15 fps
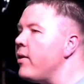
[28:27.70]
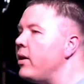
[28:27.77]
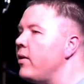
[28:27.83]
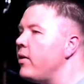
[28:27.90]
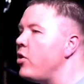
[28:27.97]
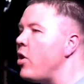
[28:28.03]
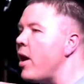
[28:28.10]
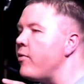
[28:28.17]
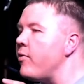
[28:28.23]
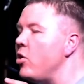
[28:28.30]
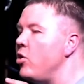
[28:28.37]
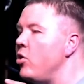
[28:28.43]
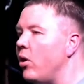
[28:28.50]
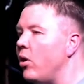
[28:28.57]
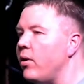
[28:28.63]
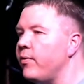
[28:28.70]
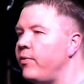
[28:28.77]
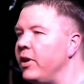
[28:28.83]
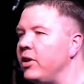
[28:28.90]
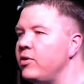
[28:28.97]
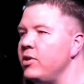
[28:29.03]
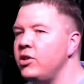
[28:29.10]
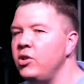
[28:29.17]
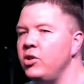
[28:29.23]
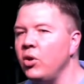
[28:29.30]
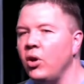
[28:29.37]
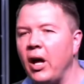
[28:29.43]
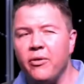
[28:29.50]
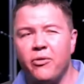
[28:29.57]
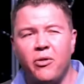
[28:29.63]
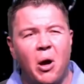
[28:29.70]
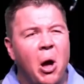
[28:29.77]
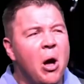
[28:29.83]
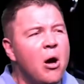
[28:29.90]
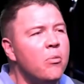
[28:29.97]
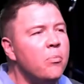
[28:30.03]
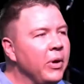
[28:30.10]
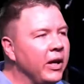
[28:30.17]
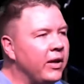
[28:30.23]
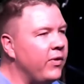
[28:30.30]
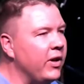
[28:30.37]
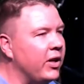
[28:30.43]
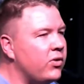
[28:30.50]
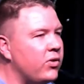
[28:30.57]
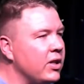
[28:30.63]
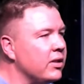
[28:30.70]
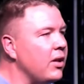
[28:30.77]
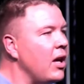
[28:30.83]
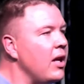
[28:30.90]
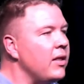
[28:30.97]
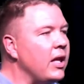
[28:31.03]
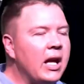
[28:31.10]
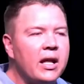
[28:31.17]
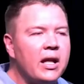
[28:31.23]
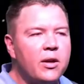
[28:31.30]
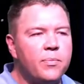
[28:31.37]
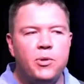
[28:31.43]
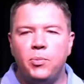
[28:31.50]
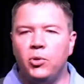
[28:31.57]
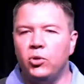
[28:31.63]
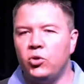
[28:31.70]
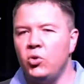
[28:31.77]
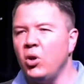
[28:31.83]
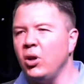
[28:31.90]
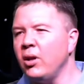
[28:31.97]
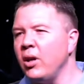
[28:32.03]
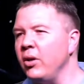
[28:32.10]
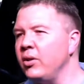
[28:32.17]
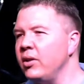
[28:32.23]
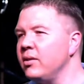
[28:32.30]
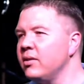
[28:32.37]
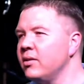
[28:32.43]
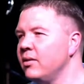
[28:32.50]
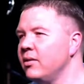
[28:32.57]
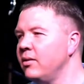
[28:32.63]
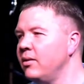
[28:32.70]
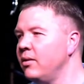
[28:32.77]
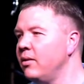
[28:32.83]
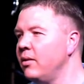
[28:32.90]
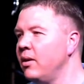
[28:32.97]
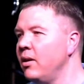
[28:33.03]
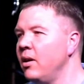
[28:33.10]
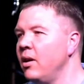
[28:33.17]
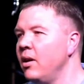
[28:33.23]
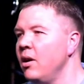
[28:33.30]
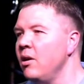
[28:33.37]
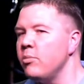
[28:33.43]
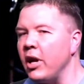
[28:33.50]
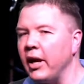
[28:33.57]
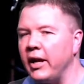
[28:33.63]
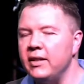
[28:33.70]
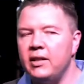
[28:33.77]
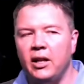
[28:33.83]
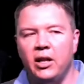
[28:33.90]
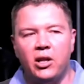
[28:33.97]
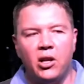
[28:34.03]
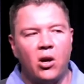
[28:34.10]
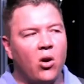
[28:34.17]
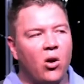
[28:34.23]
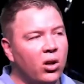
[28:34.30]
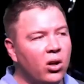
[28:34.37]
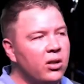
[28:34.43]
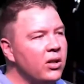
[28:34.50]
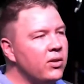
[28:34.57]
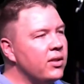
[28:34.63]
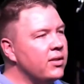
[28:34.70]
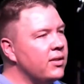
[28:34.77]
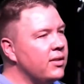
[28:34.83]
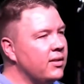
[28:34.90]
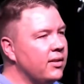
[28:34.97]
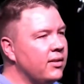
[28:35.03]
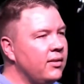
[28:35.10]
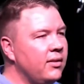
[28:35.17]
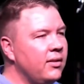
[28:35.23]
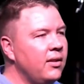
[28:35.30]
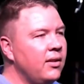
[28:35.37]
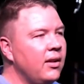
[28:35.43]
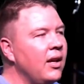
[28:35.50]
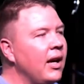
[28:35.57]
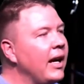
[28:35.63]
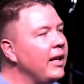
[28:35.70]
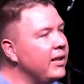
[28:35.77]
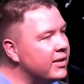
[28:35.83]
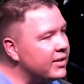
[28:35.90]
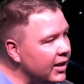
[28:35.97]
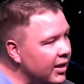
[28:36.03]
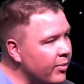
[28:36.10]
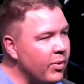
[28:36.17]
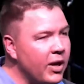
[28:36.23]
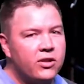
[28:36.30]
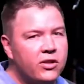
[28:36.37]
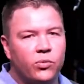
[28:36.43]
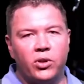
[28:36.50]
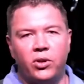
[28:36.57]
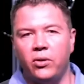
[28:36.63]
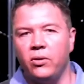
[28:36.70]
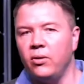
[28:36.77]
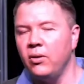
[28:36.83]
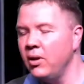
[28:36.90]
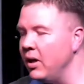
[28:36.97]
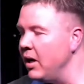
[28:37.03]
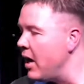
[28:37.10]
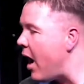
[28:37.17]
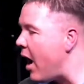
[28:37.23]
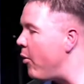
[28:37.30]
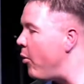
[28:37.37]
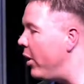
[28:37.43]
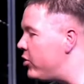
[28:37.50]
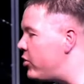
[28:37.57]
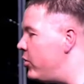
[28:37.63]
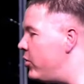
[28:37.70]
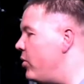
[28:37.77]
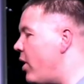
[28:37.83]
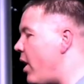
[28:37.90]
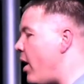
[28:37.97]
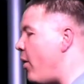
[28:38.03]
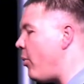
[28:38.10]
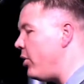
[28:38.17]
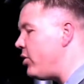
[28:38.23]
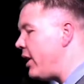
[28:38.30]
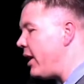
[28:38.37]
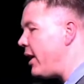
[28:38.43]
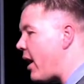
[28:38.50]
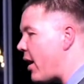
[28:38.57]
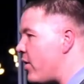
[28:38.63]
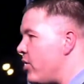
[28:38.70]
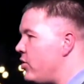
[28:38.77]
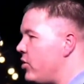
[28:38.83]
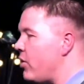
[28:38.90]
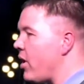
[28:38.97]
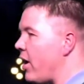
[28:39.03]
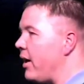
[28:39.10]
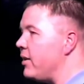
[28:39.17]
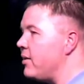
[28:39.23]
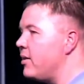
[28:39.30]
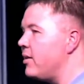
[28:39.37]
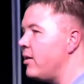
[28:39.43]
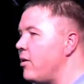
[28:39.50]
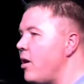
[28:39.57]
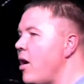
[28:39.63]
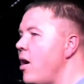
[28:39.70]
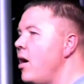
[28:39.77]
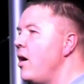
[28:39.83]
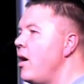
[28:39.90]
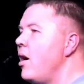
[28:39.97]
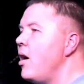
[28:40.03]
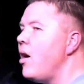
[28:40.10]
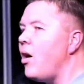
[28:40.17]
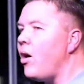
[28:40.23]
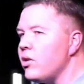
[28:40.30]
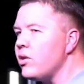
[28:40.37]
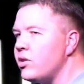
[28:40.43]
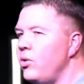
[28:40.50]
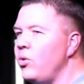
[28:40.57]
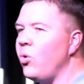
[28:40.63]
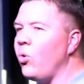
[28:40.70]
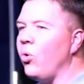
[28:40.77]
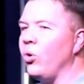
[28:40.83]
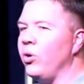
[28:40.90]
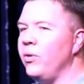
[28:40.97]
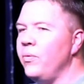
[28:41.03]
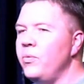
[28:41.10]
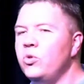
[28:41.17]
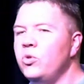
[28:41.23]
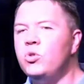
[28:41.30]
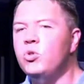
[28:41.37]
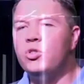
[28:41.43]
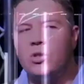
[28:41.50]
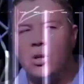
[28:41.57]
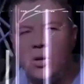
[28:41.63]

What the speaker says: have a lot of victories in your life, big victories that other people do not notice. But I can tell you now God notices it and he celebrates with you. I want to encourage you guys, ask the Lord to